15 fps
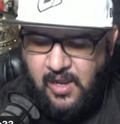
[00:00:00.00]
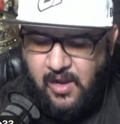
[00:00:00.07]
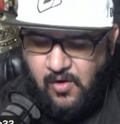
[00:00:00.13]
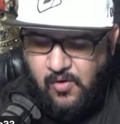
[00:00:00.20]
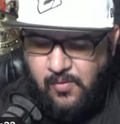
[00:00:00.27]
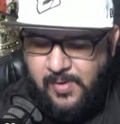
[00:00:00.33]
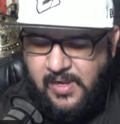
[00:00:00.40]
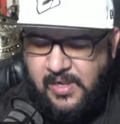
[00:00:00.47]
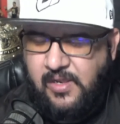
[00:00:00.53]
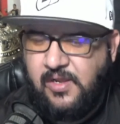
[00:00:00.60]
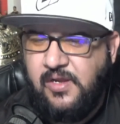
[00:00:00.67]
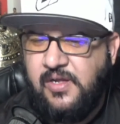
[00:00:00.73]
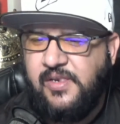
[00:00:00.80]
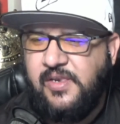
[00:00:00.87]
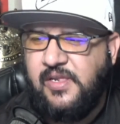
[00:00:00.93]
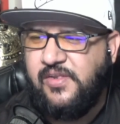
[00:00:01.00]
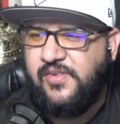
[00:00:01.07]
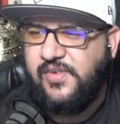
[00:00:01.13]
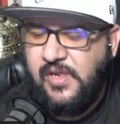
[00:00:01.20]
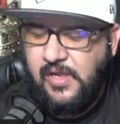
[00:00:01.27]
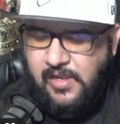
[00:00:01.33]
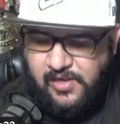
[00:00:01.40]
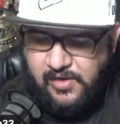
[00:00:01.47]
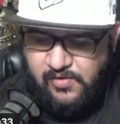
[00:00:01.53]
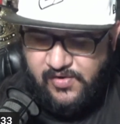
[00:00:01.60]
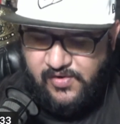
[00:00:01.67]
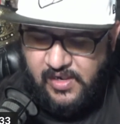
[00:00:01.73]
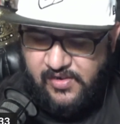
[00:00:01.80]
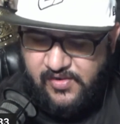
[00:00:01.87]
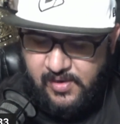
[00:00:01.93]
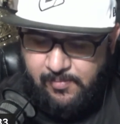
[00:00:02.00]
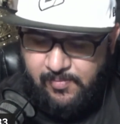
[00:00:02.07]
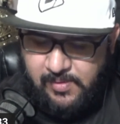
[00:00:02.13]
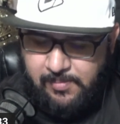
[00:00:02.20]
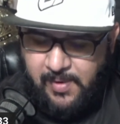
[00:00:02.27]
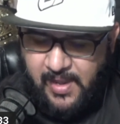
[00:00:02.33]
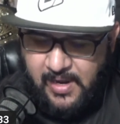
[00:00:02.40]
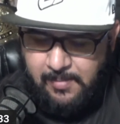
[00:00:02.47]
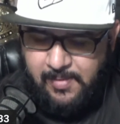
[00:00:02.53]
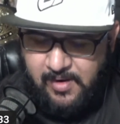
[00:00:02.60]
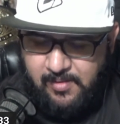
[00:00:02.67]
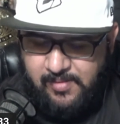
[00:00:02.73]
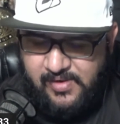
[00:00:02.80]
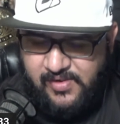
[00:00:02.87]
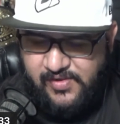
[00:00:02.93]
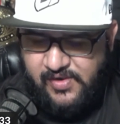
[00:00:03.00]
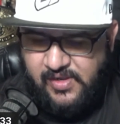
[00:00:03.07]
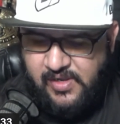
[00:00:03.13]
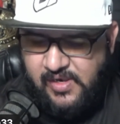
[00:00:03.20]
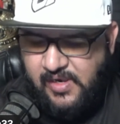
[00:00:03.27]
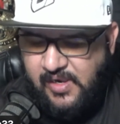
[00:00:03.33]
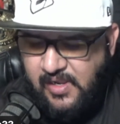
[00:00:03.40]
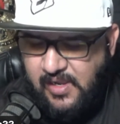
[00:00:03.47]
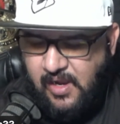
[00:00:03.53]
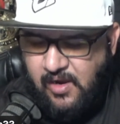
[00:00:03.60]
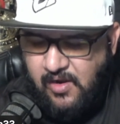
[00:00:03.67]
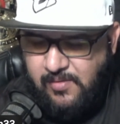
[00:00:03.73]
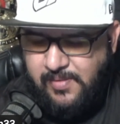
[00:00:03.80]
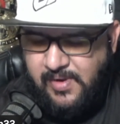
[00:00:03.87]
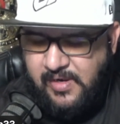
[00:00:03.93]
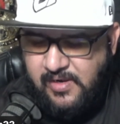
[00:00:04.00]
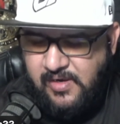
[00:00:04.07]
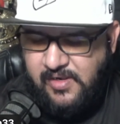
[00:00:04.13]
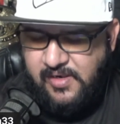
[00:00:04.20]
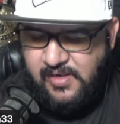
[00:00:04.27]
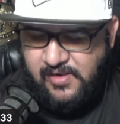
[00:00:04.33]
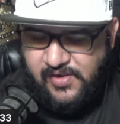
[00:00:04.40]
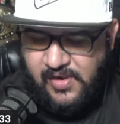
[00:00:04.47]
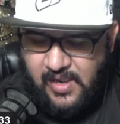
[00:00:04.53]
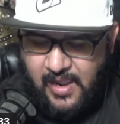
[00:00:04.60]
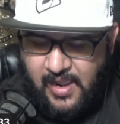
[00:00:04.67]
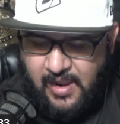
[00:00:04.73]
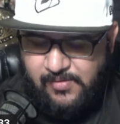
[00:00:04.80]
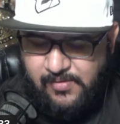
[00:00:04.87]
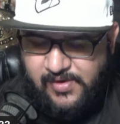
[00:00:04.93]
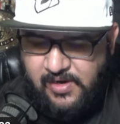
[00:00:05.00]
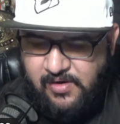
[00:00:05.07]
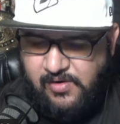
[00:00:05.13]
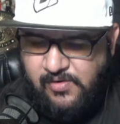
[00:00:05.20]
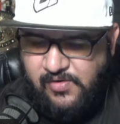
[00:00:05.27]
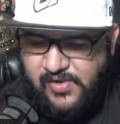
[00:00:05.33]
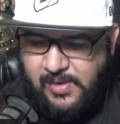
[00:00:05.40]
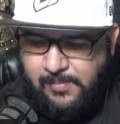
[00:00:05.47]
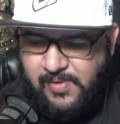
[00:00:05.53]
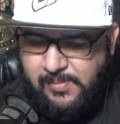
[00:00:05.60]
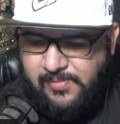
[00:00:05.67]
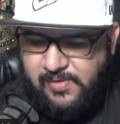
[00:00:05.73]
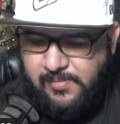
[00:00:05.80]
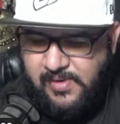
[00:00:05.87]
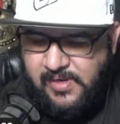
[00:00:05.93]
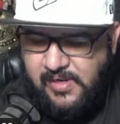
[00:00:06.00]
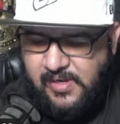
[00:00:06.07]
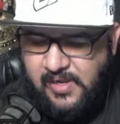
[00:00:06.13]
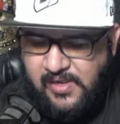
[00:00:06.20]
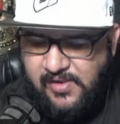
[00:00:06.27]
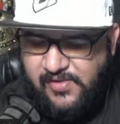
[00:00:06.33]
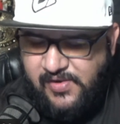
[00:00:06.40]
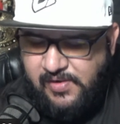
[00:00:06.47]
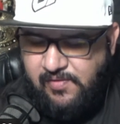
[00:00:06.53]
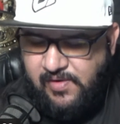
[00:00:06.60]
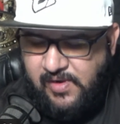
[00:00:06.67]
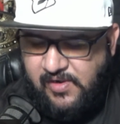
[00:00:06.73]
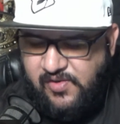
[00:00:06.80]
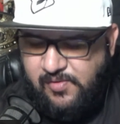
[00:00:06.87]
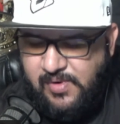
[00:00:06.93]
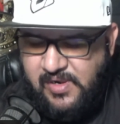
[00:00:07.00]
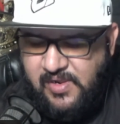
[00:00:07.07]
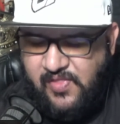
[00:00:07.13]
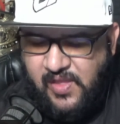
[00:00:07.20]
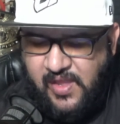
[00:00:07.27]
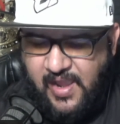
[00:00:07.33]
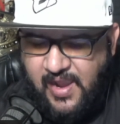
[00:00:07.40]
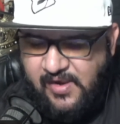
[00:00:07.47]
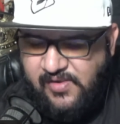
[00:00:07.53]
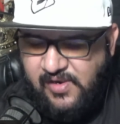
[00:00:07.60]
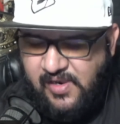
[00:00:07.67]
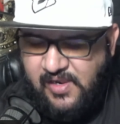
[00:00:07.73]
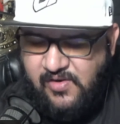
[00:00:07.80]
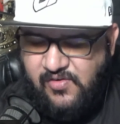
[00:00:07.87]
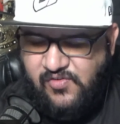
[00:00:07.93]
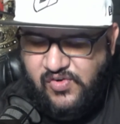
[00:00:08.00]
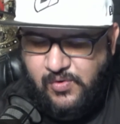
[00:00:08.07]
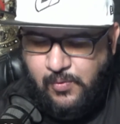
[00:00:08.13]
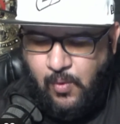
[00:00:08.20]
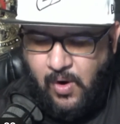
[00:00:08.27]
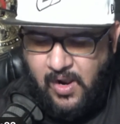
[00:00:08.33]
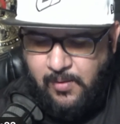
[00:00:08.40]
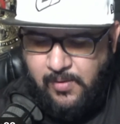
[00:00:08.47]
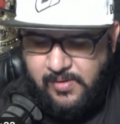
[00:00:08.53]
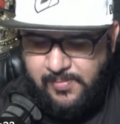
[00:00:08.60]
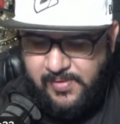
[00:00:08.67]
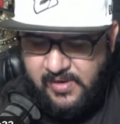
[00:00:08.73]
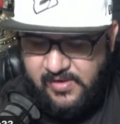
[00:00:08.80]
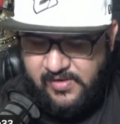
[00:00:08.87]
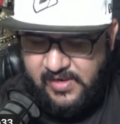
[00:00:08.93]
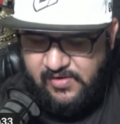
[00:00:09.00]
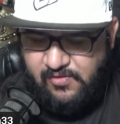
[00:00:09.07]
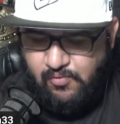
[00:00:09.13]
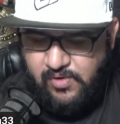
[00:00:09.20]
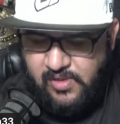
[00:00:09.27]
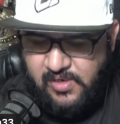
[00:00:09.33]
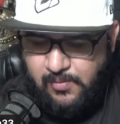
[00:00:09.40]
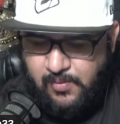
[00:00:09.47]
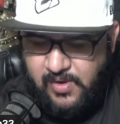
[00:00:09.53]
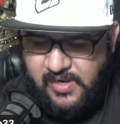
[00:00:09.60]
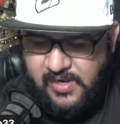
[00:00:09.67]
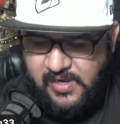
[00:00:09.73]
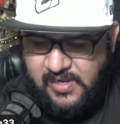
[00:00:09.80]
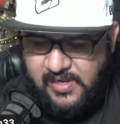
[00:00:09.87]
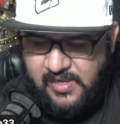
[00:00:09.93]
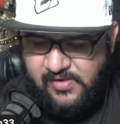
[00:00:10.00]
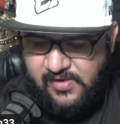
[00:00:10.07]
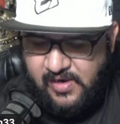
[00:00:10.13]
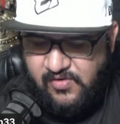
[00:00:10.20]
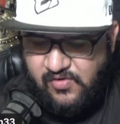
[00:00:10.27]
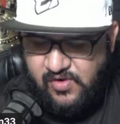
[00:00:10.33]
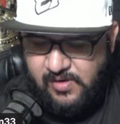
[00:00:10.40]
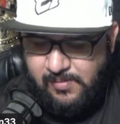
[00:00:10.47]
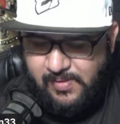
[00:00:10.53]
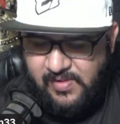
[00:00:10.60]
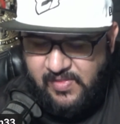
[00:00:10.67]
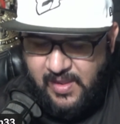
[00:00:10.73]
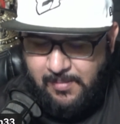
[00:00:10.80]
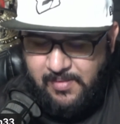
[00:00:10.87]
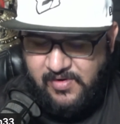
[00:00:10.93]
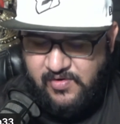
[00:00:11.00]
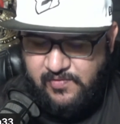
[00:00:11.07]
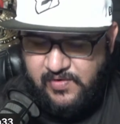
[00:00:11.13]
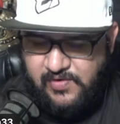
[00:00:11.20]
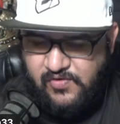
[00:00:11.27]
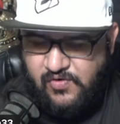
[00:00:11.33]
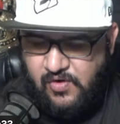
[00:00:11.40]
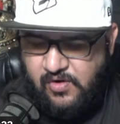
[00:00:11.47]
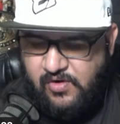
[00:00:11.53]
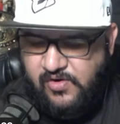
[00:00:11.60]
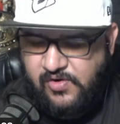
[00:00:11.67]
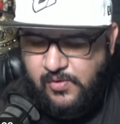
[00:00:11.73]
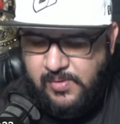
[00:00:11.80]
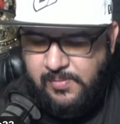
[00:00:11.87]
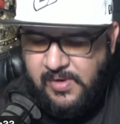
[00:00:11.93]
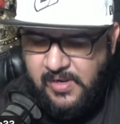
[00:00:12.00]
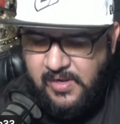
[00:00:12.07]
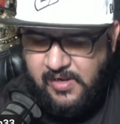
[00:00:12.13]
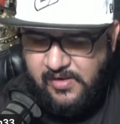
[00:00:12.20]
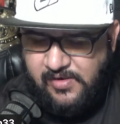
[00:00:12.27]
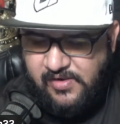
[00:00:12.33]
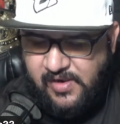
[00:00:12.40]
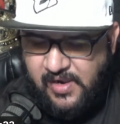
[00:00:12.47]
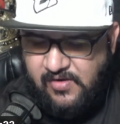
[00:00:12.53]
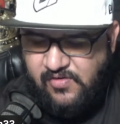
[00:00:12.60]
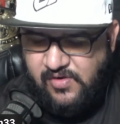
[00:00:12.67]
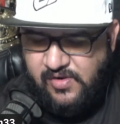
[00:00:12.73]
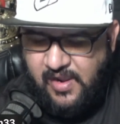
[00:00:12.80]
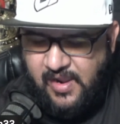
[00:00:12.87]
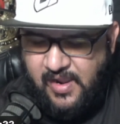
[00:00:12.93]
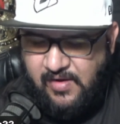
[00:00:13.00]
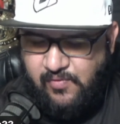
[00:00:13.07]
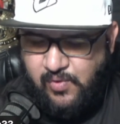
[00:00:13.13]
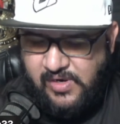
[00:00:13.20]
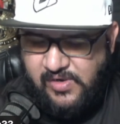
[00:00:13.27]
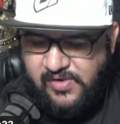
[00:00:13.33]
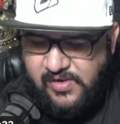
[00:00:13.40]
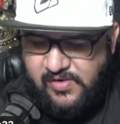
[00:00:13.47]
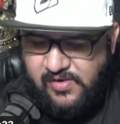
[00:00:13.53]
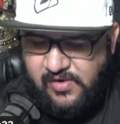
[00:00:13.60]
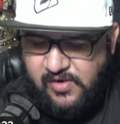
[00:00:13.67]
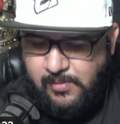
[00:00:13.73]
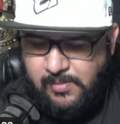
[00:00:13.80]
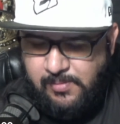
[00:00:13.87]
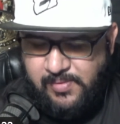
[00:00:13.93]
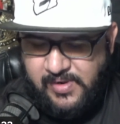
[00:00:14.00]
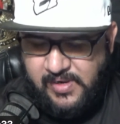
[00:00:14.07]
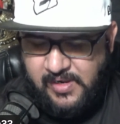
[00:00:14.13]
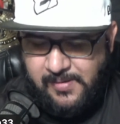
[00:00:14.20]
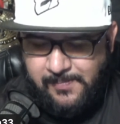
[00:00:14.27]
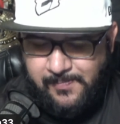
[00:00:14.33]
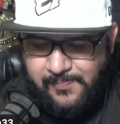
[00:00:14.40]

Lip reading: Oh my goodness, you said something bad about my son. Oh my goodness, how dare you step up to me? Stephen A. Smith acting like a chihuahua because that's really what he is, and I shouldn't be that much of a jerk to him because he's actually a halfway decent human being.